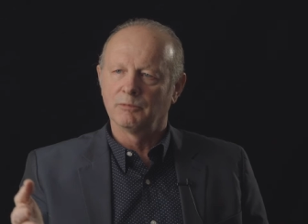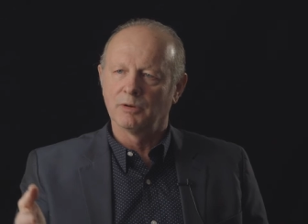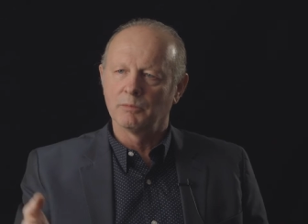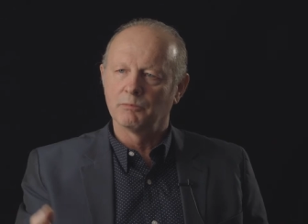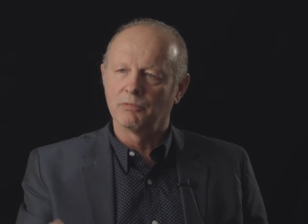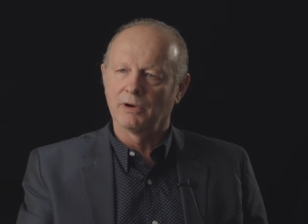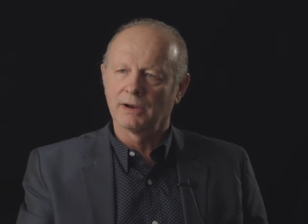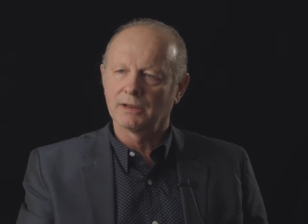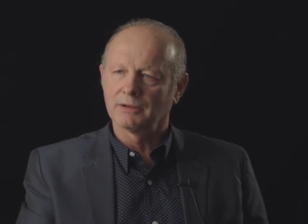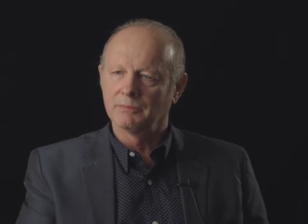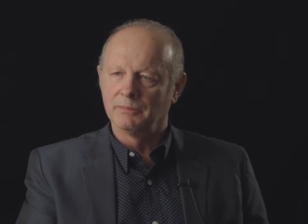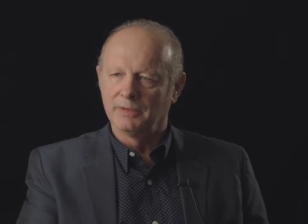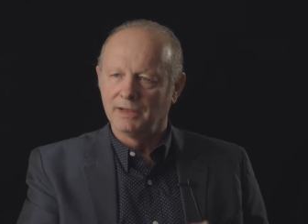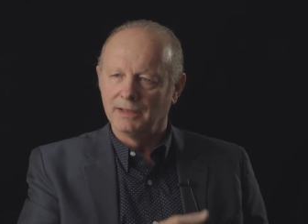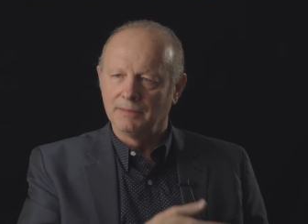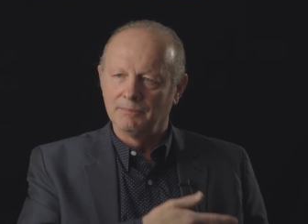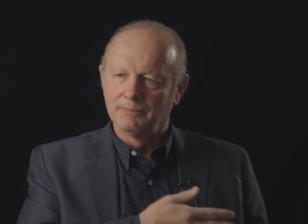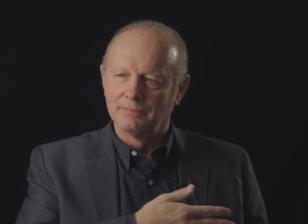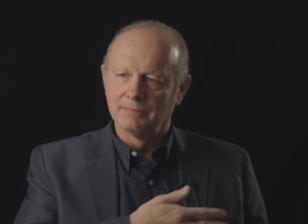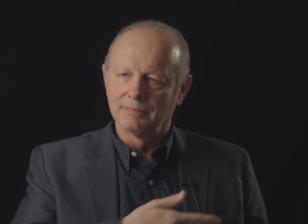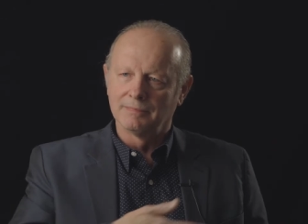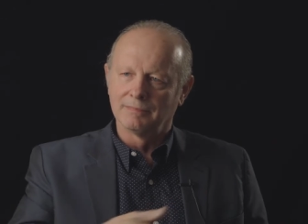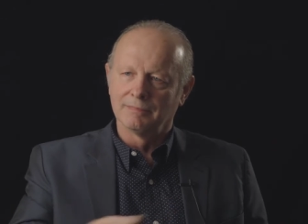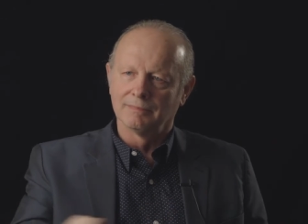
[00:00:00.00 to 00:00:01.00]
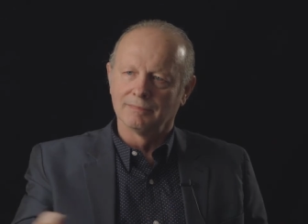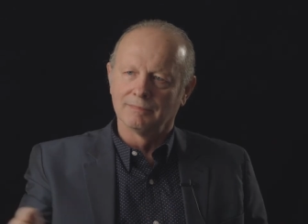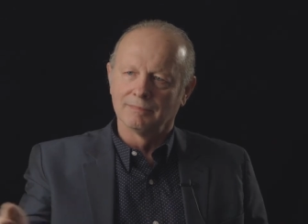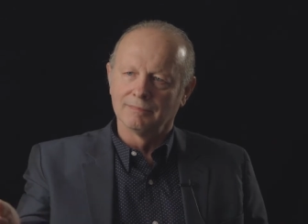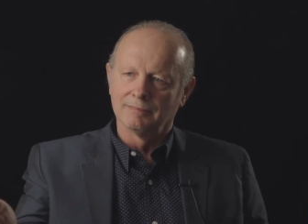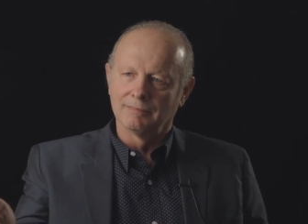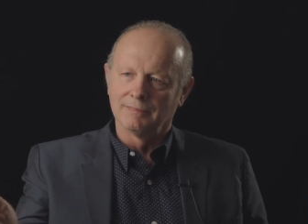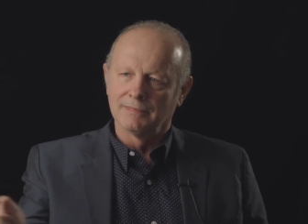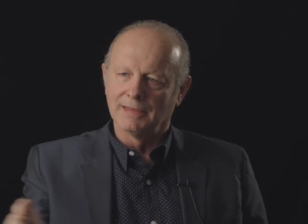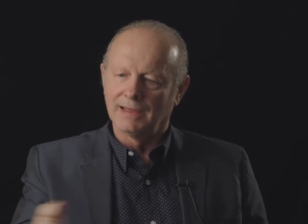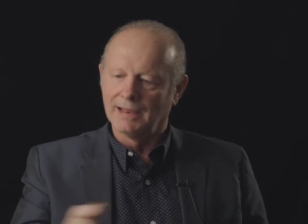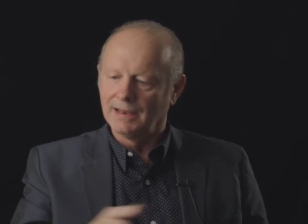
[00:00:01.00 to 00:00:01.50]
We bring them in
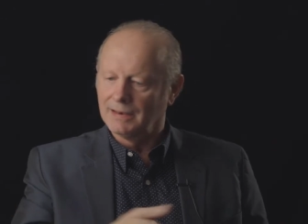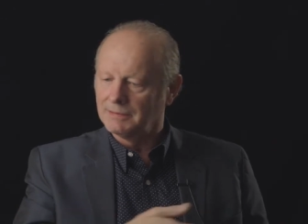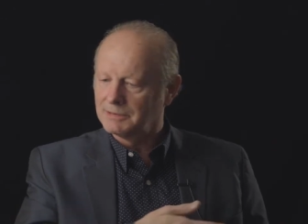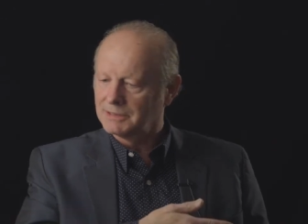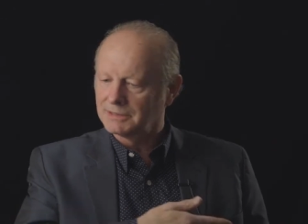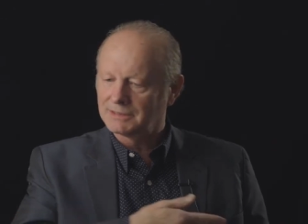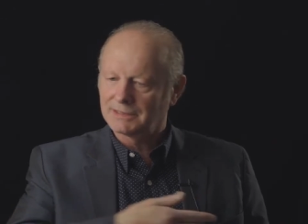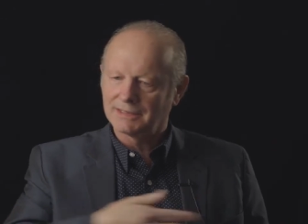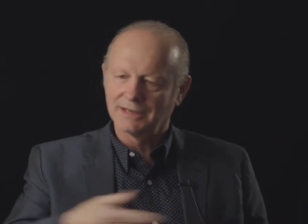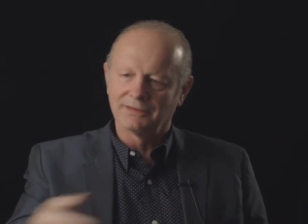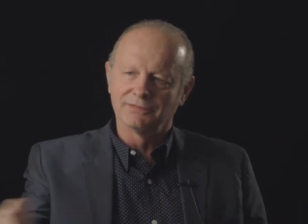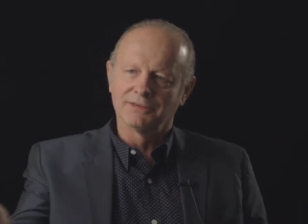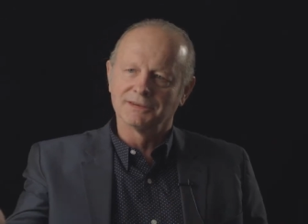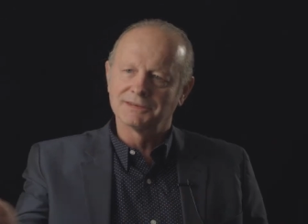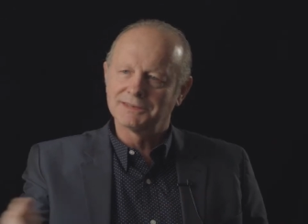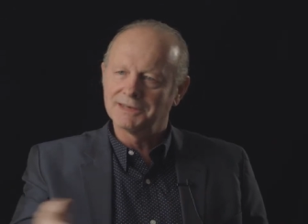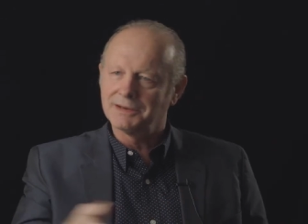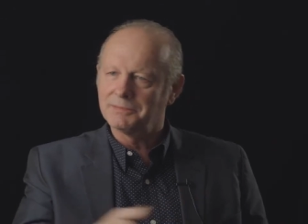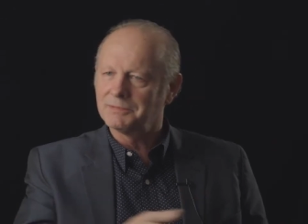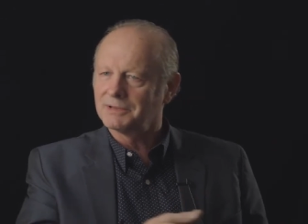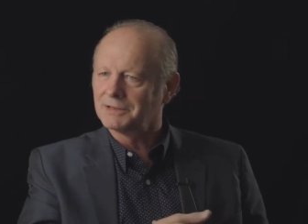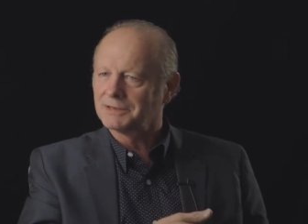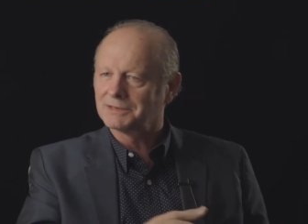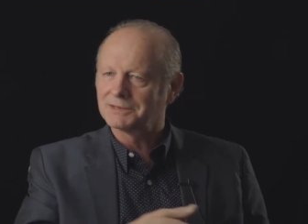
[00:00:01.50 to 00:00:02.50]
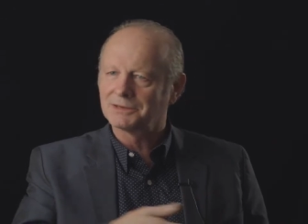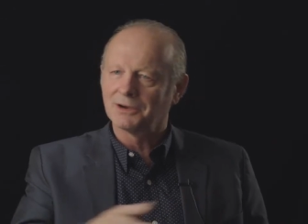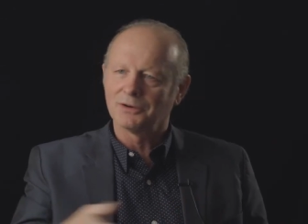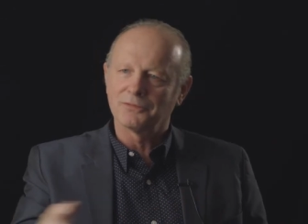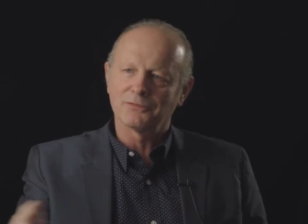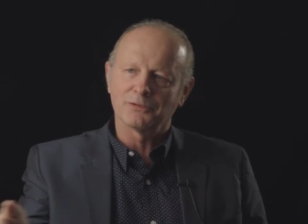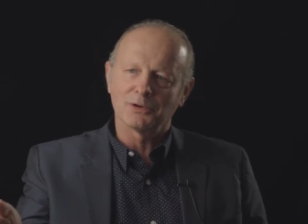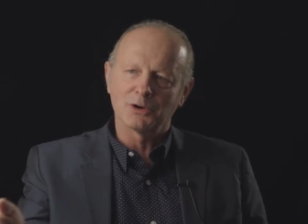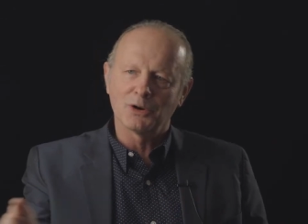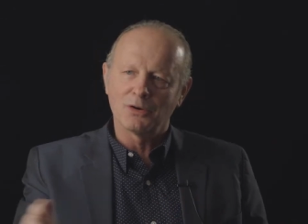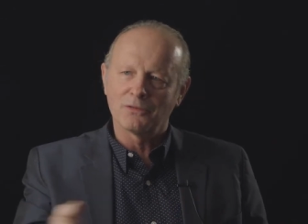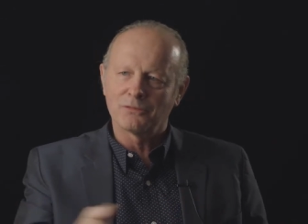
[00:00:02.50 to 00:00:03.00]
and just give the stimulus
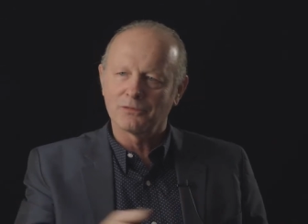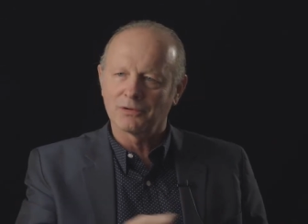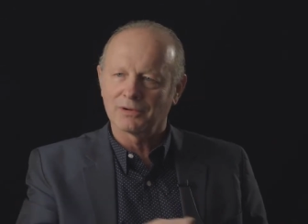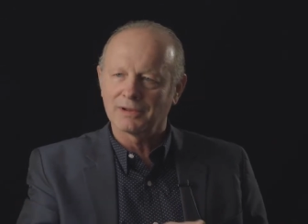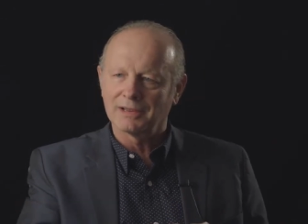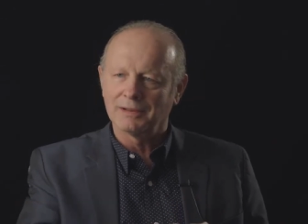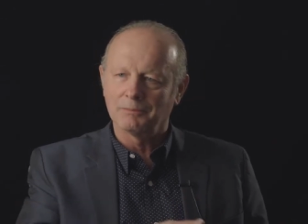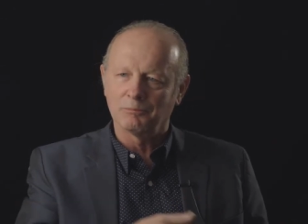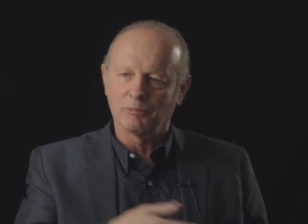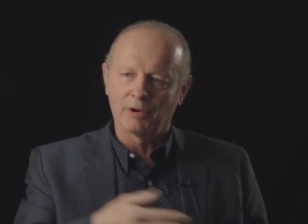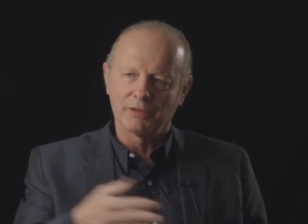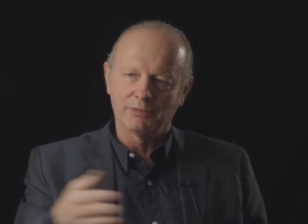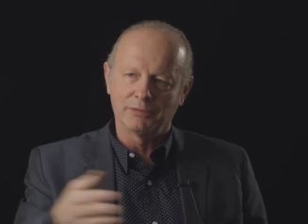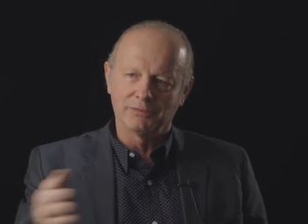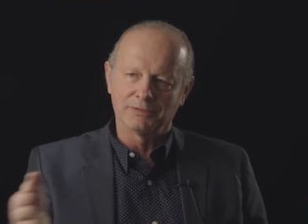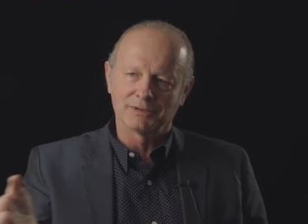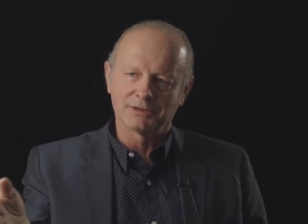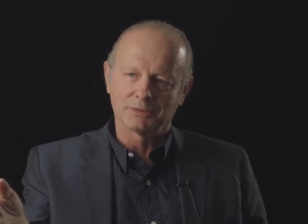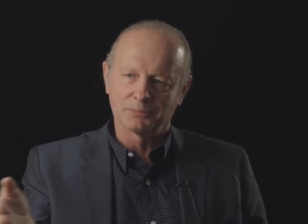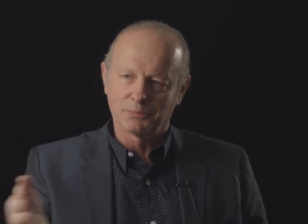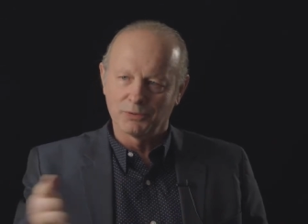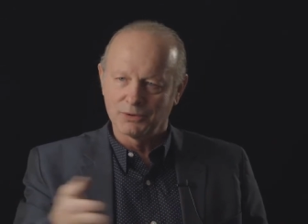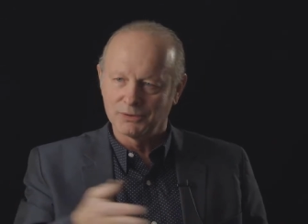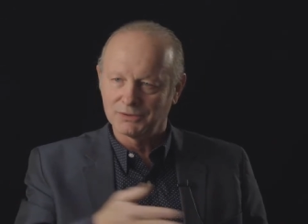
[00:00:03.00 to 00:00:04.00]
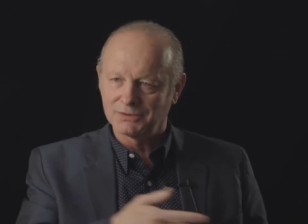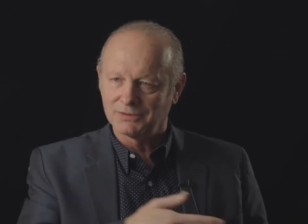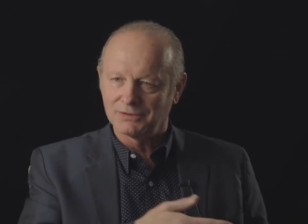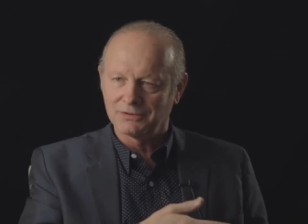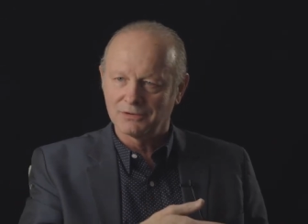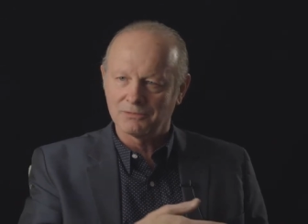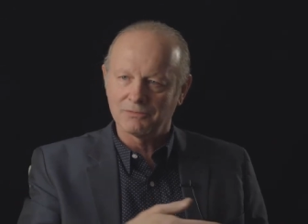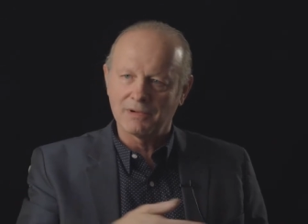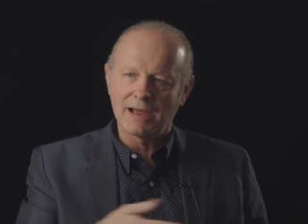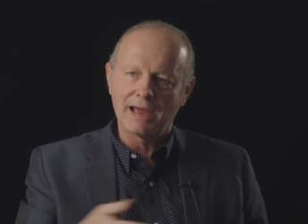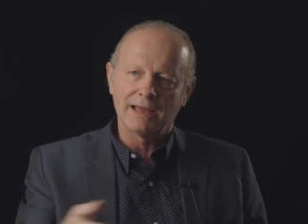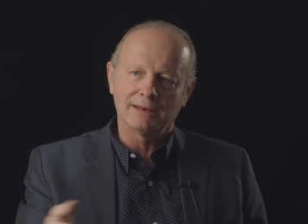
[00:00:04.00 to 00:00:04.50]
over and over again, whether it's a person or a
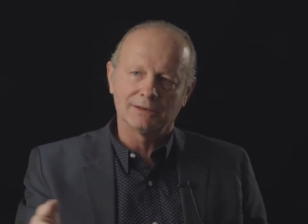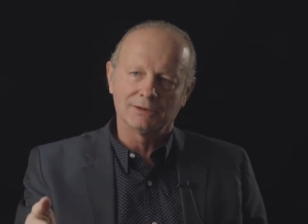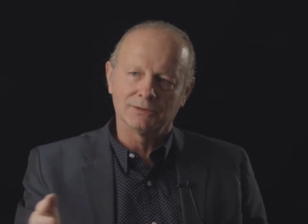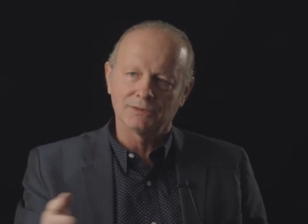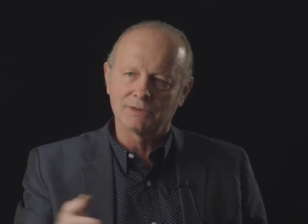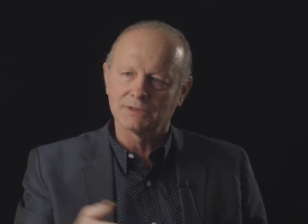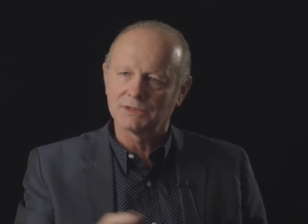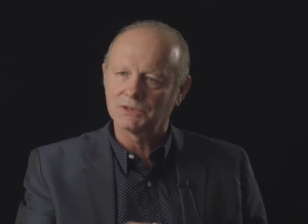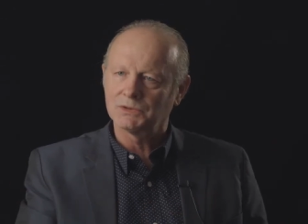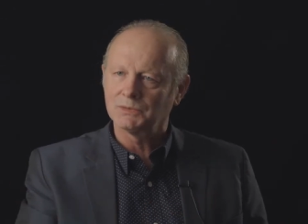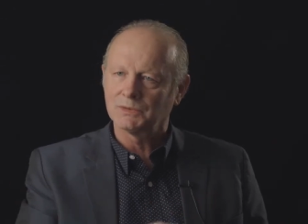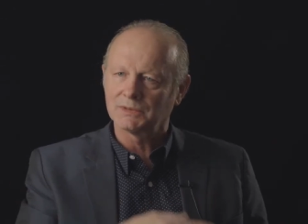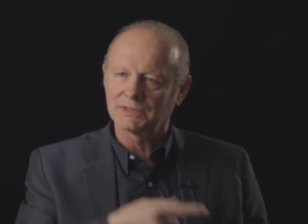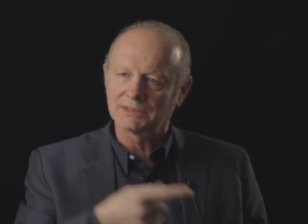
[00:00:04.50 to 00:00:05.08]
rat, you're just doing